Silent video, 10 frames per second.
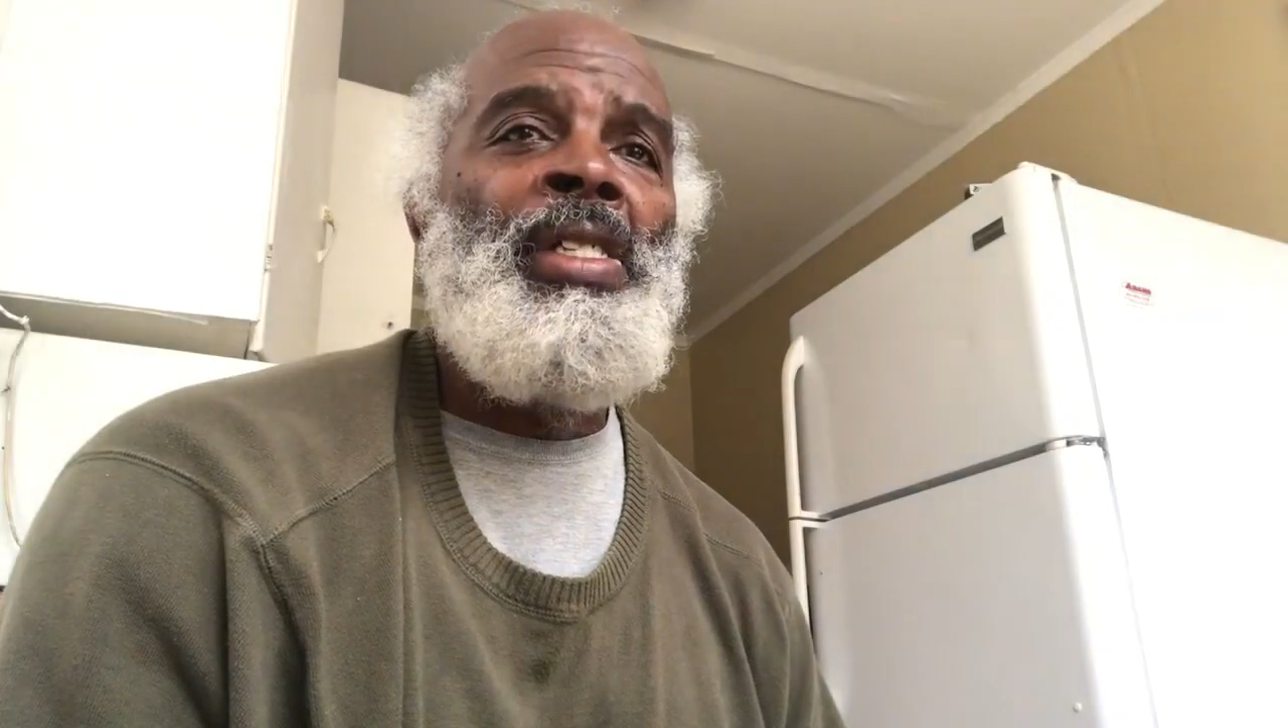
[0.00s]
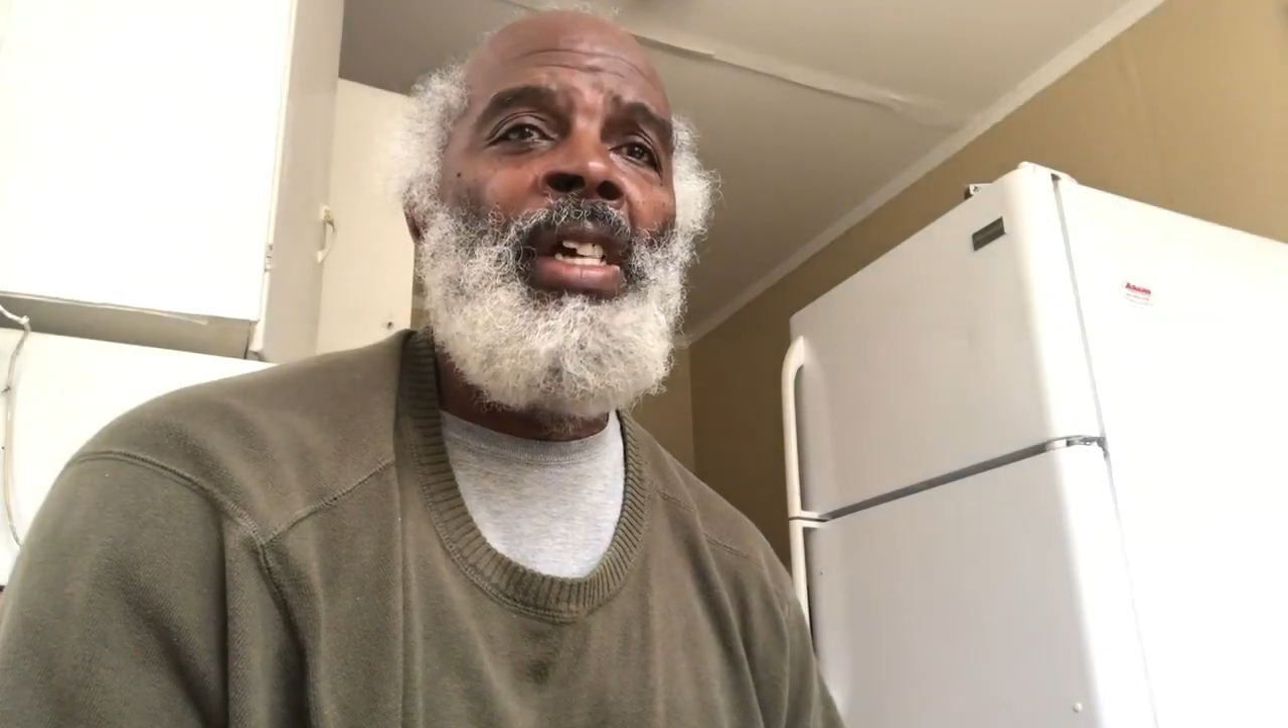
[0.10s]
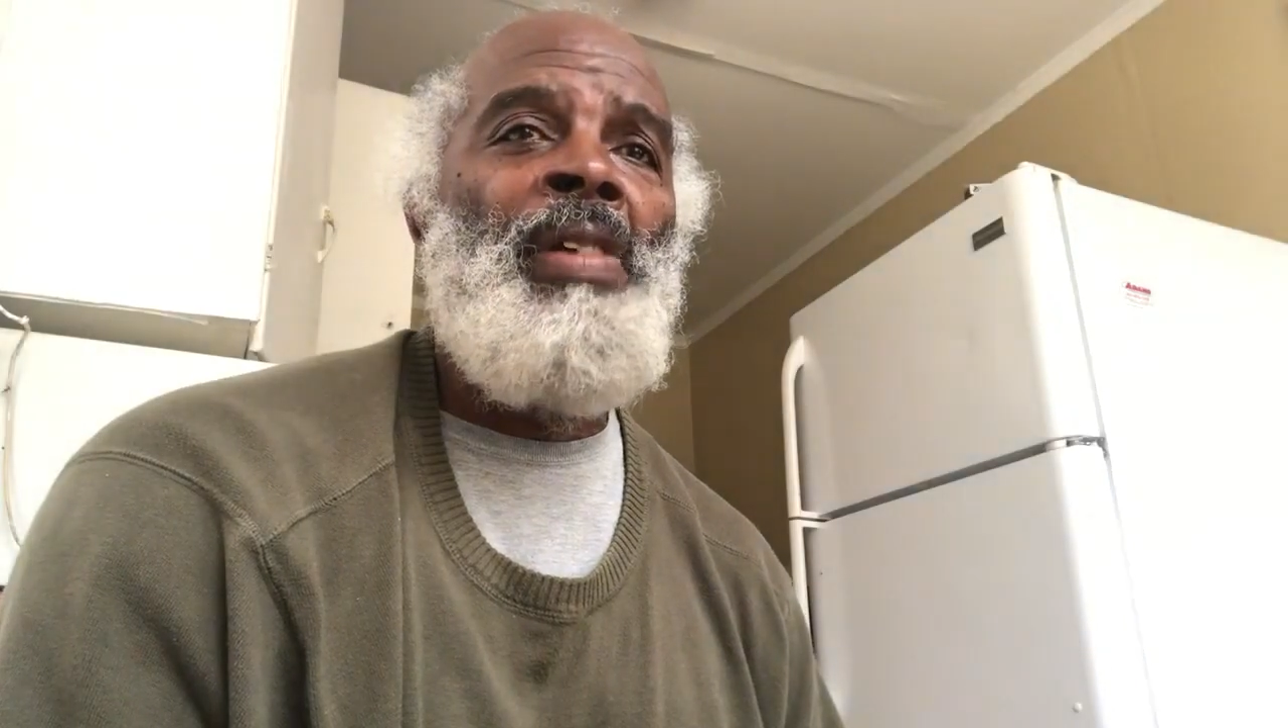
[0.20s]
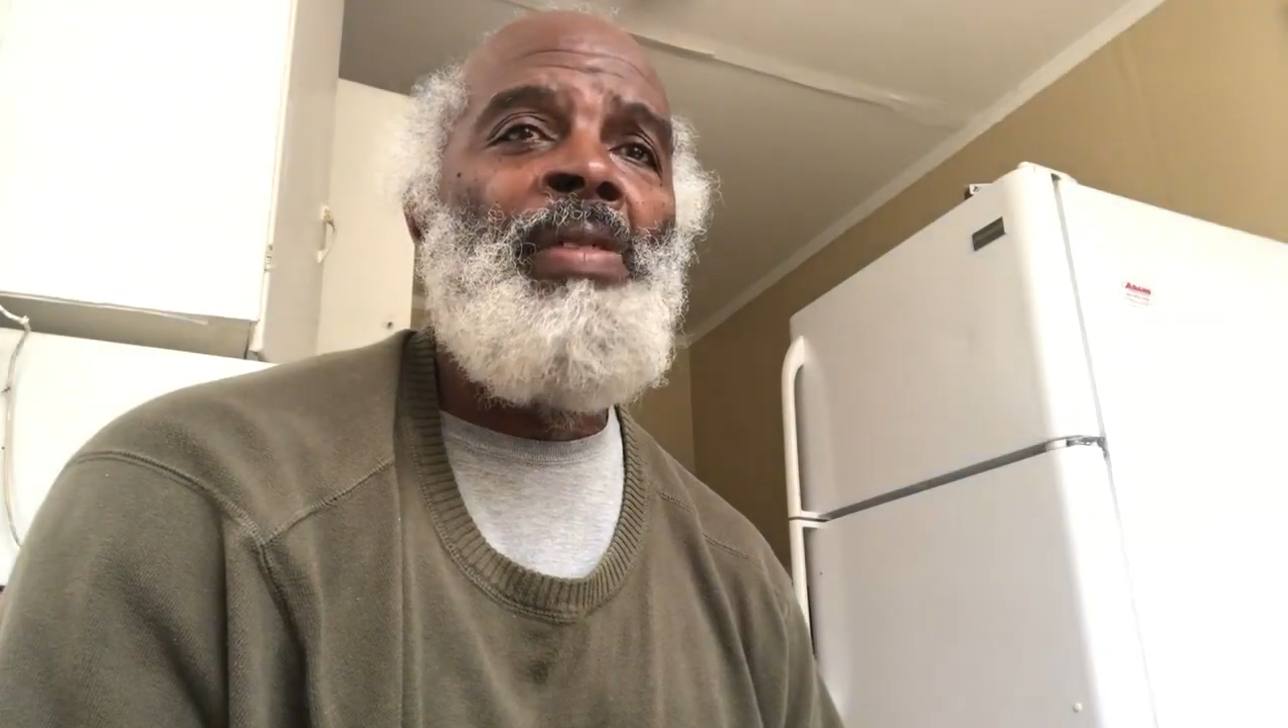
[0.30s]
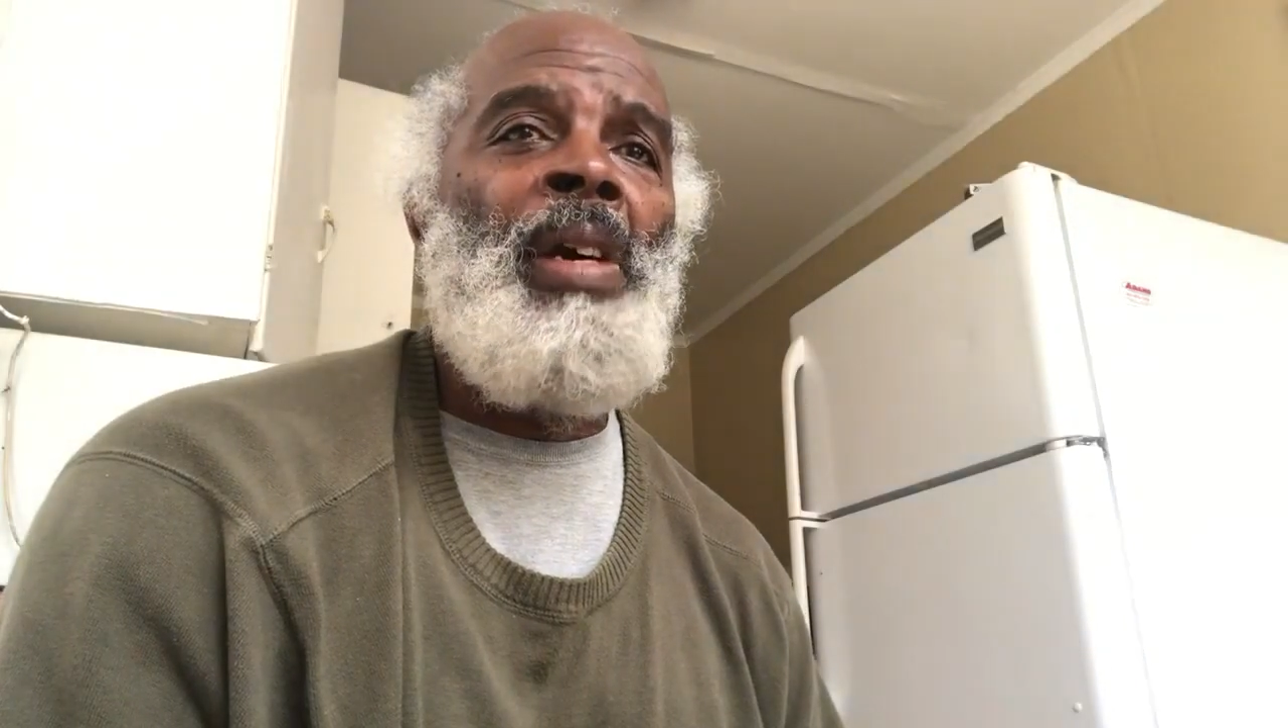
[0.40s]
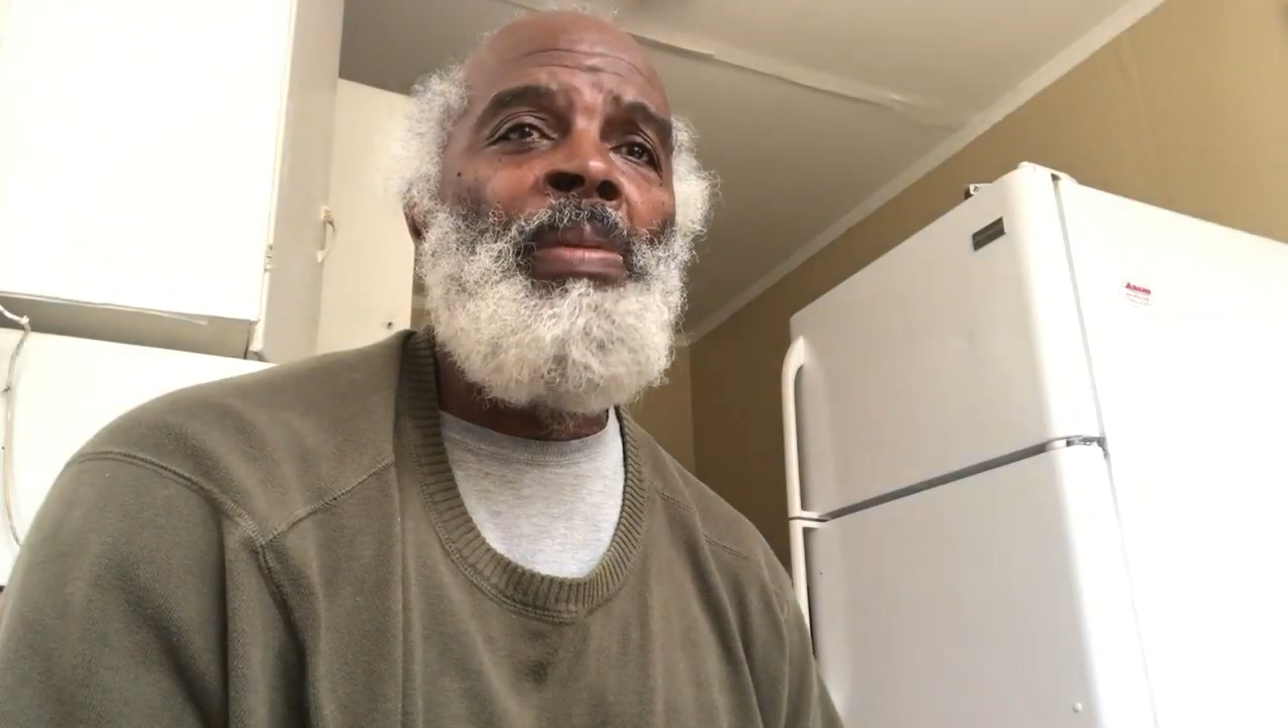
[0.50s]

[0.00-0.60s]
in heaven,